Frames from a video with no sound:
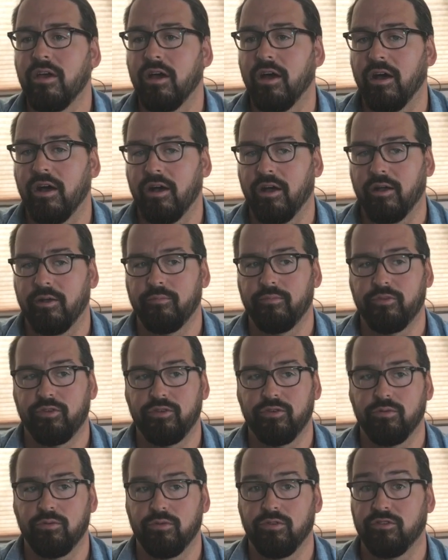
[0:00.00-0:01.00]
um,
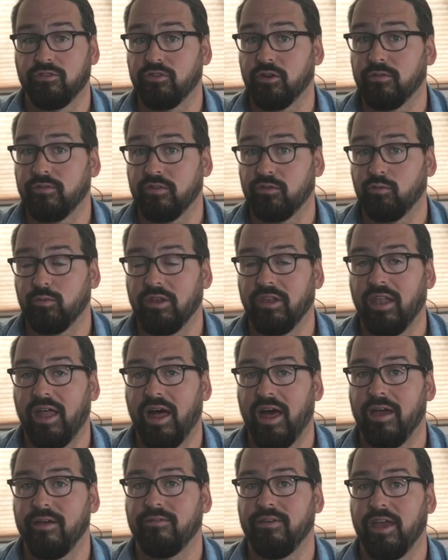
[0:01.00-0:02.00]
to the service went
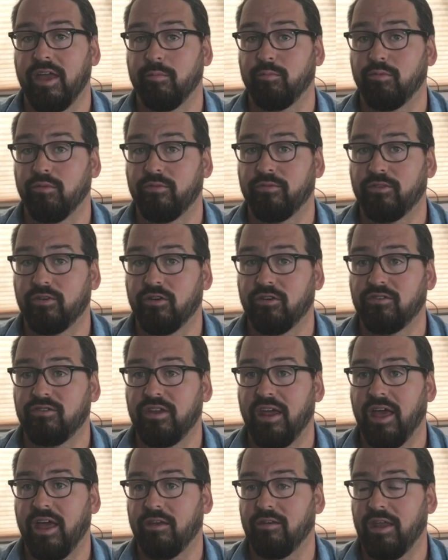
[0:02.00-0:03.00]
live April
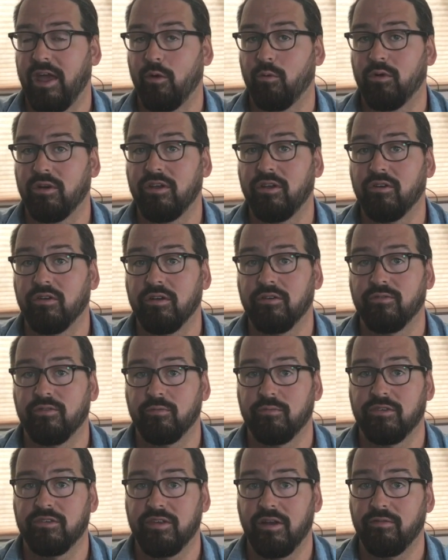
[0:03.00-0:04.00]
1st, and now we're hearing
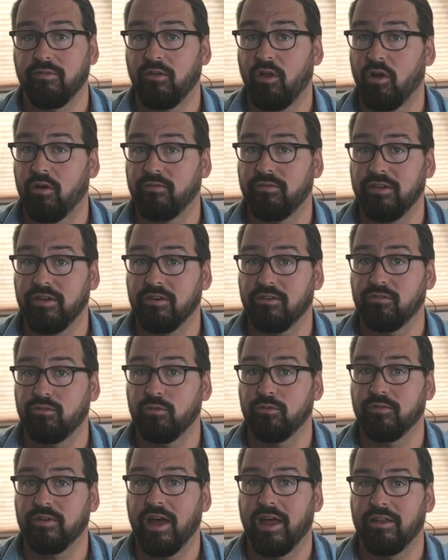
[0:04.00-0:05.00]
from several RVers
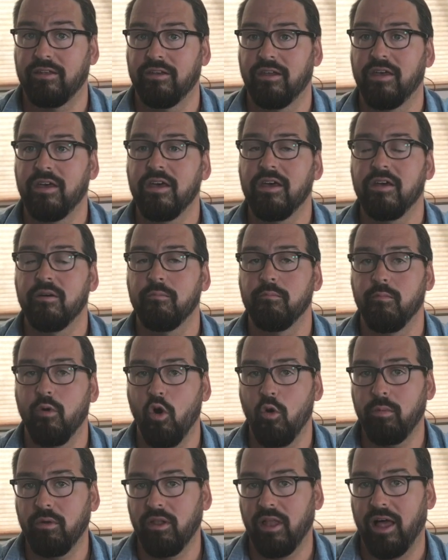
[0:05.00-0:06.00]
who've gotten
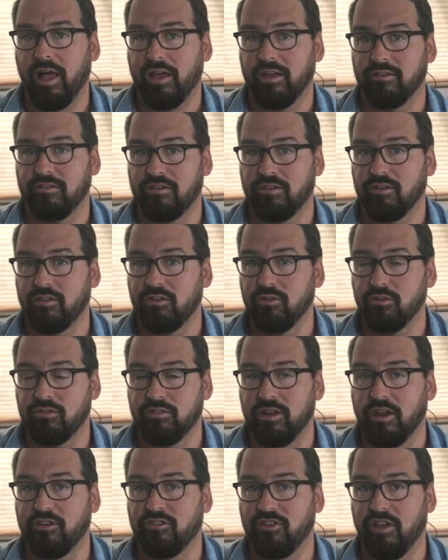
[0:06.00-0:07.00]
mobilized
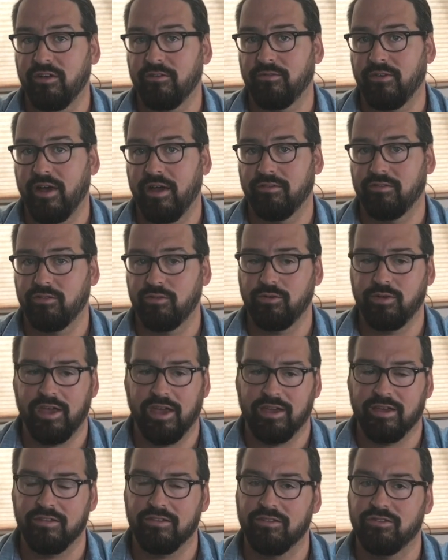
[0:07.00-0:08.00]
HughesNet Gen 5. So you
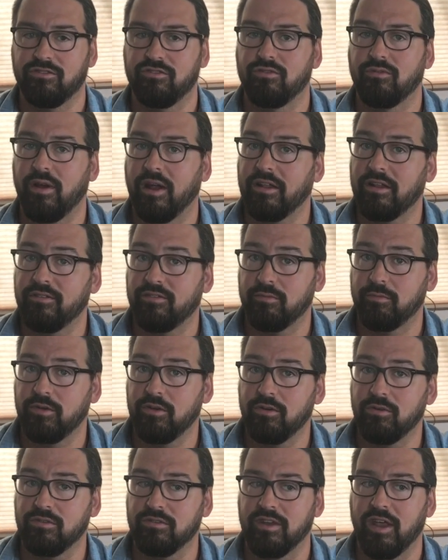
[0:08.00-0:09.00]
can't get this directly from
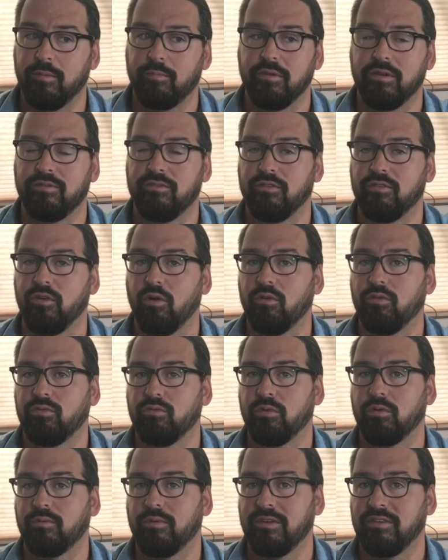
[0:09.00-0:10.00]
HughesNet, but if you go
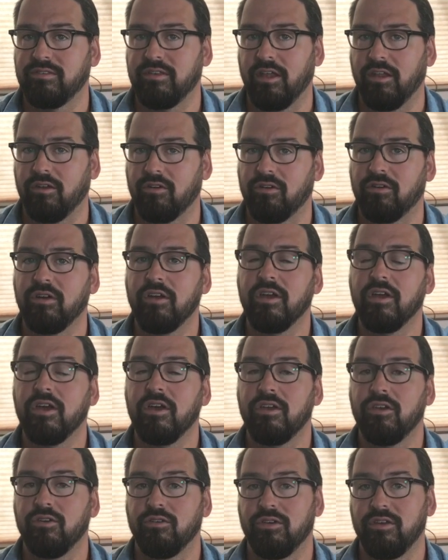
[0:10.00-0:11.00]
through a reseller,
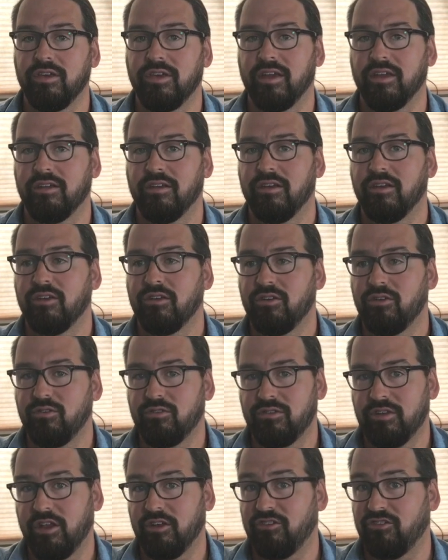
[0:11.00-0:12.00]
you can get
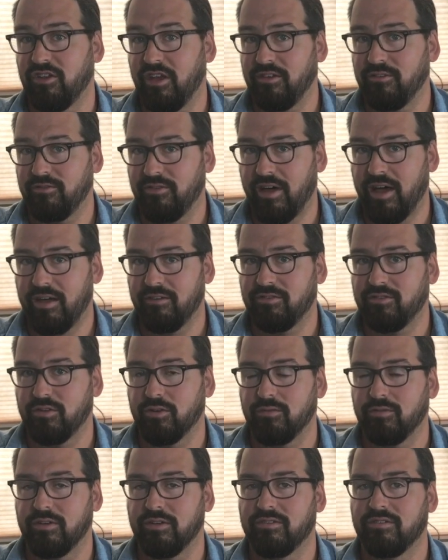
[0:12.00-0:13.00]
HughesNet Gen 5
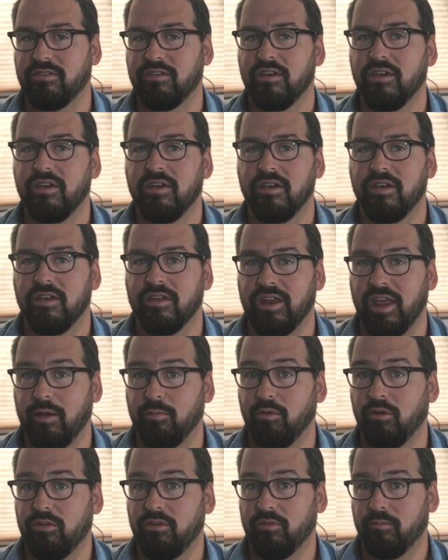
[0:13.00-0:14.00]
service
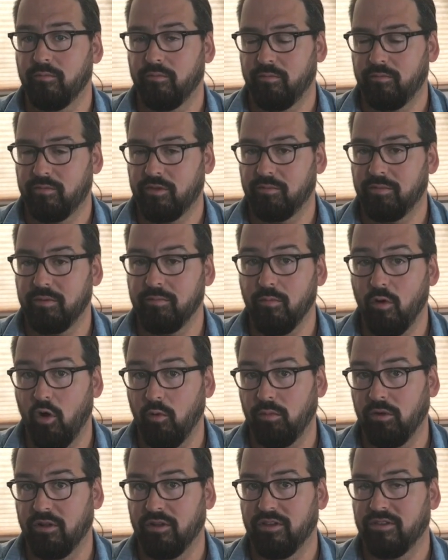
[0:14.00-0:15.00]
enabled to be
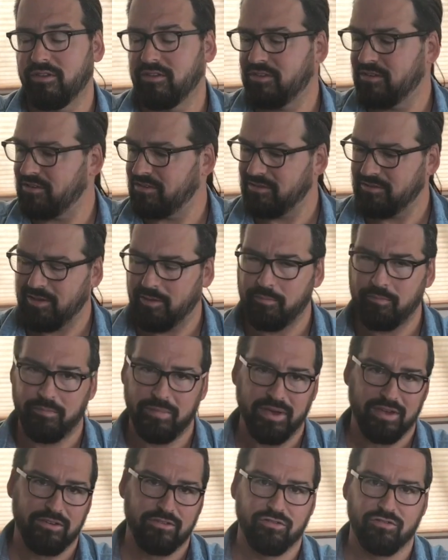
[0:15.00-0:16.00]
mobile. And this is a
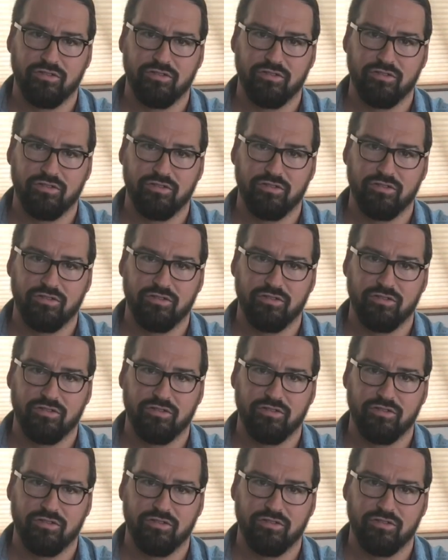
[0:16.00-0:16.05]
big